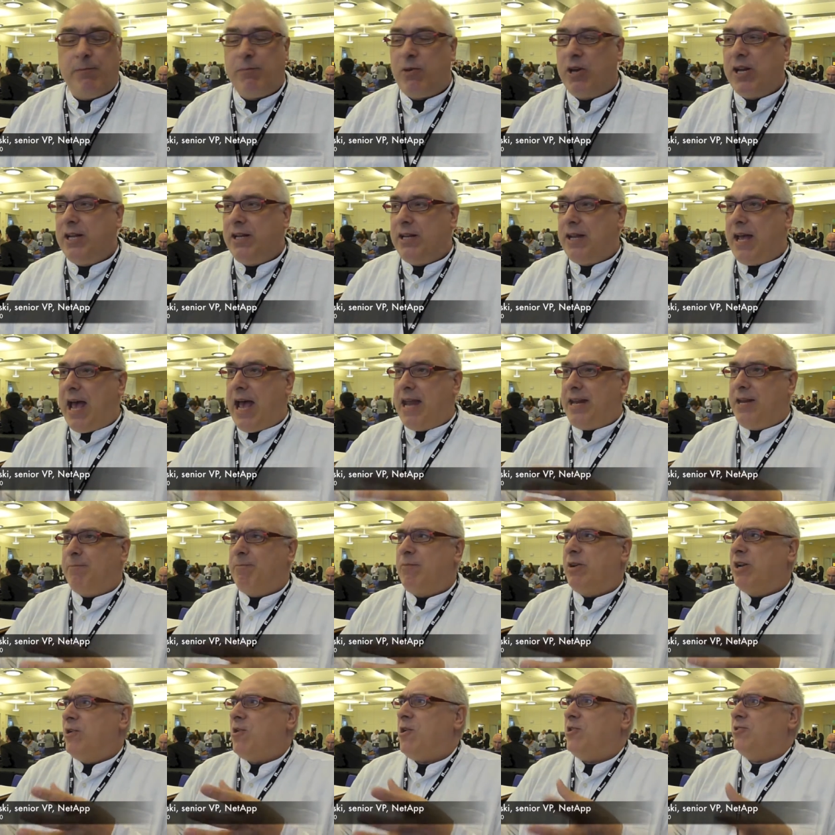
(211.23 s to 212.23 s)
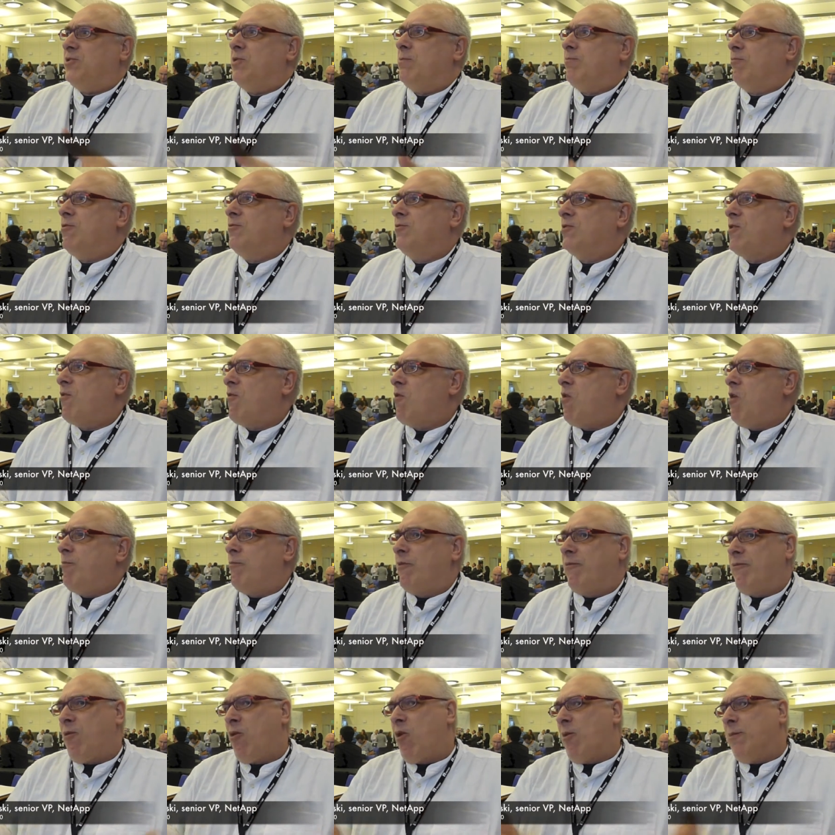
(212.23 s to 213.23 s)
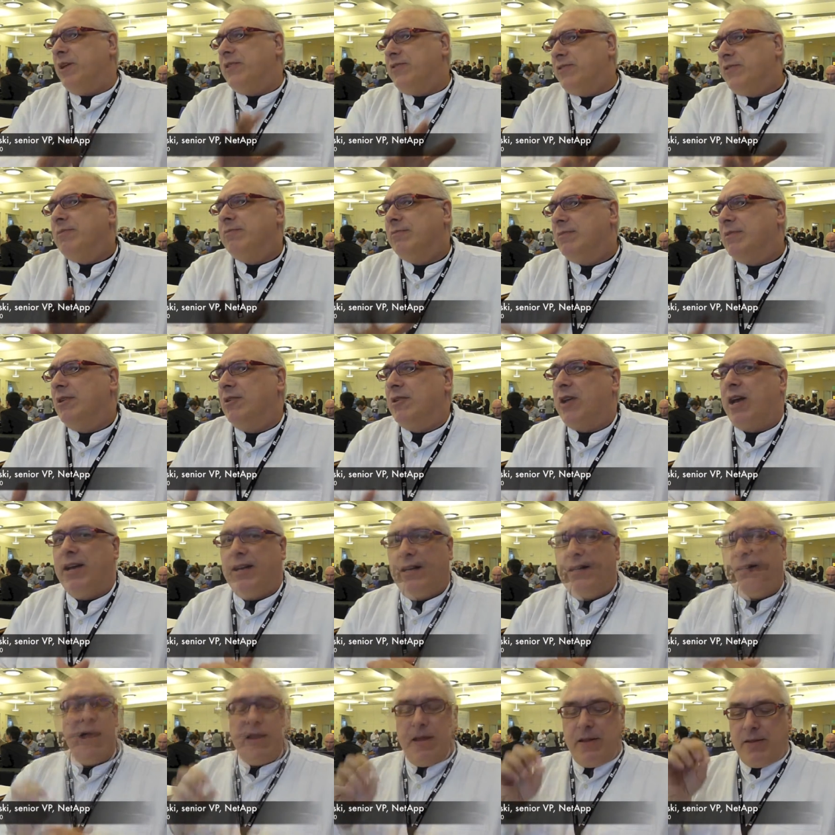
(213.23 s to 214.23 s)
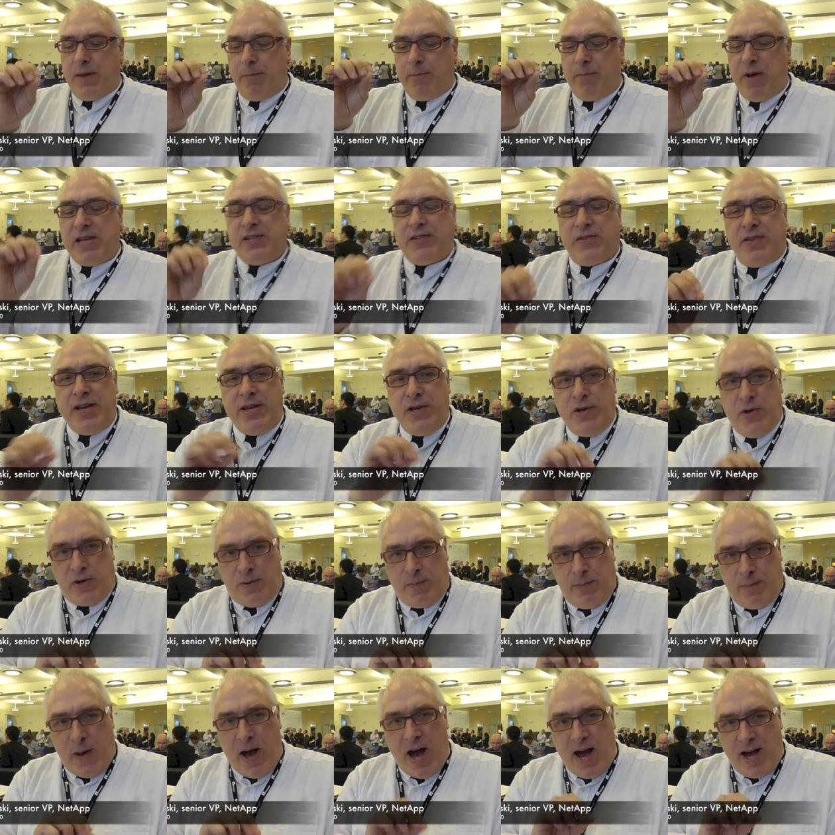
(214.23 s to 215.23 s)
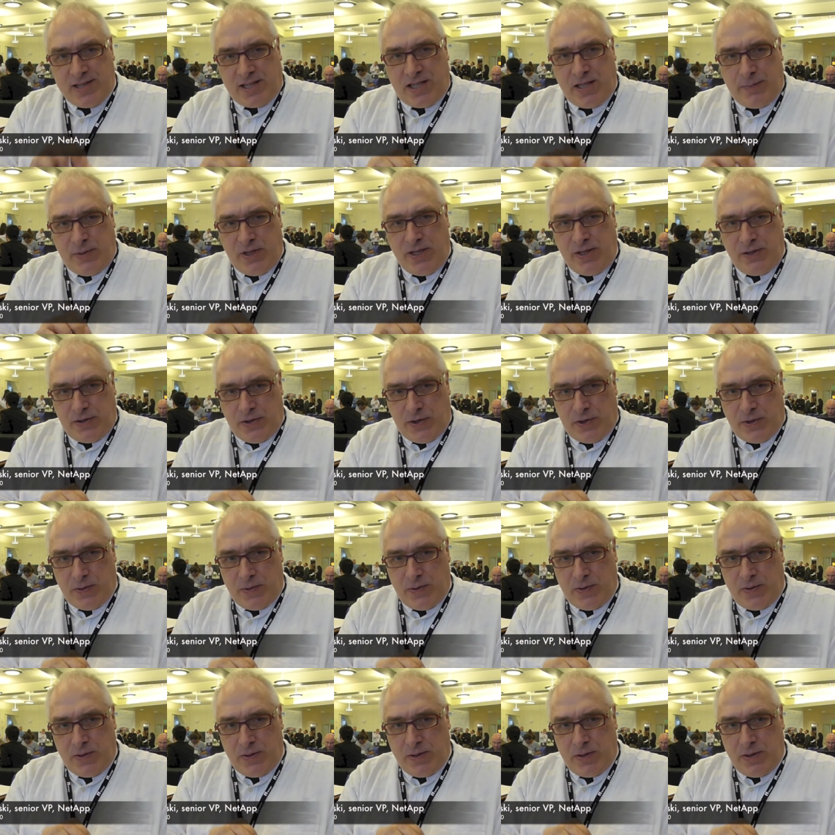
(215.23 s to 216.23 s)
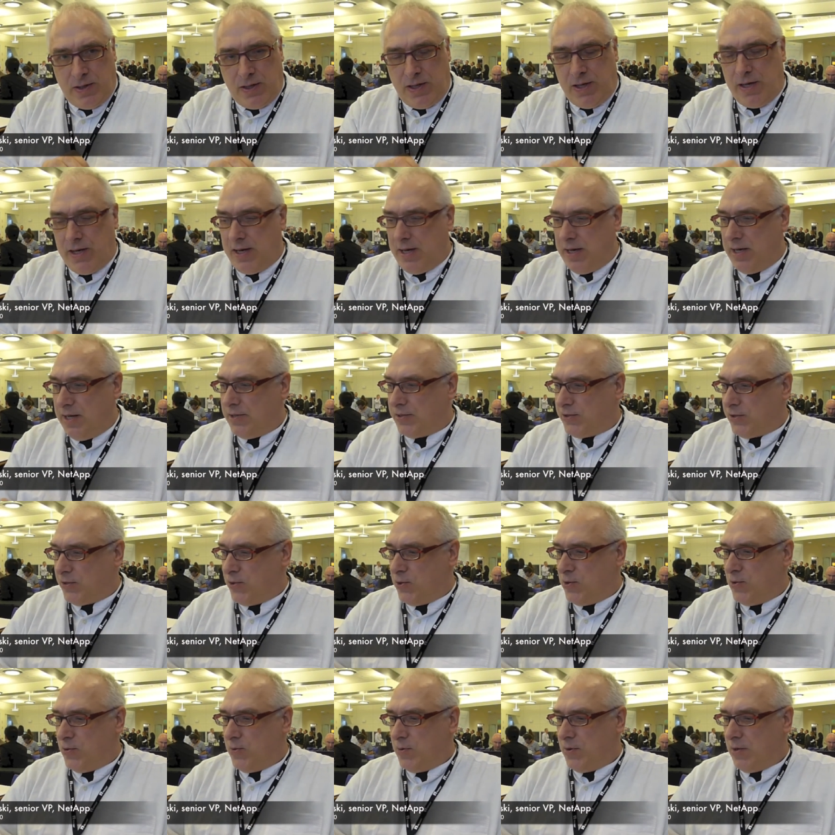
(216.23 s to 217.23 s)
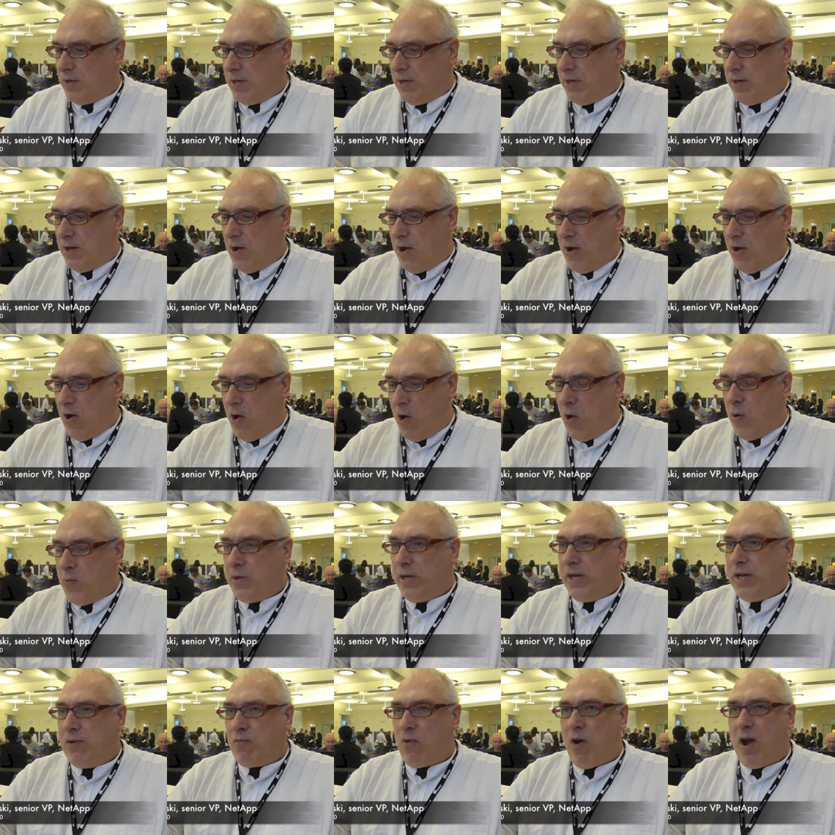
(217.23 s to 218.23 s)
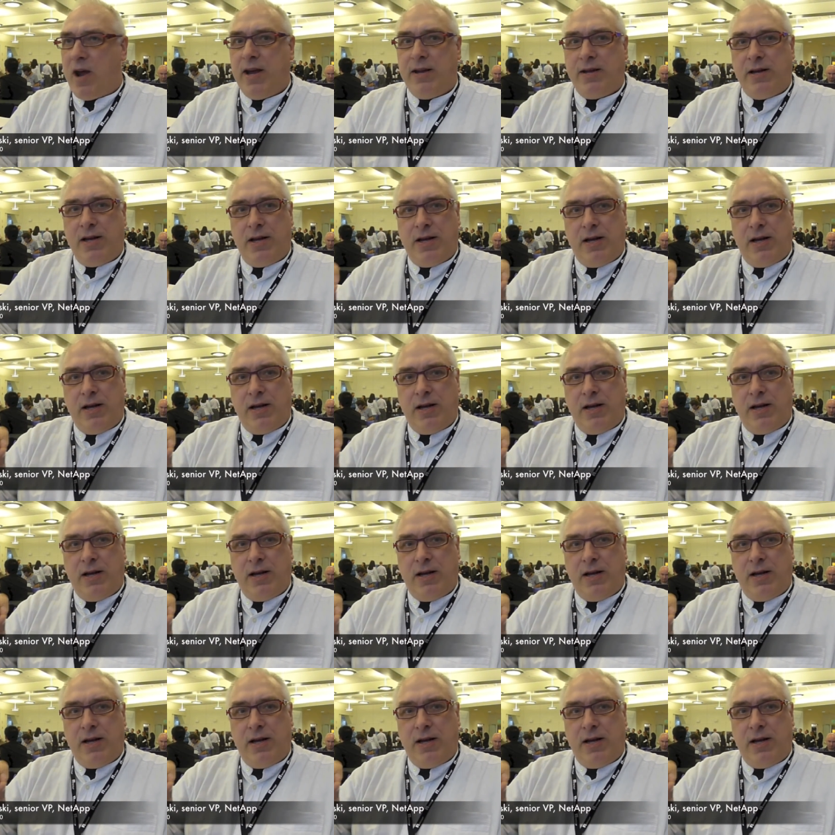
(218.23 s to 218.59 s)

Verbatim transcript: But it and it but it also improves overall performance. Okay. Right. The best thing you can possibly do is to only write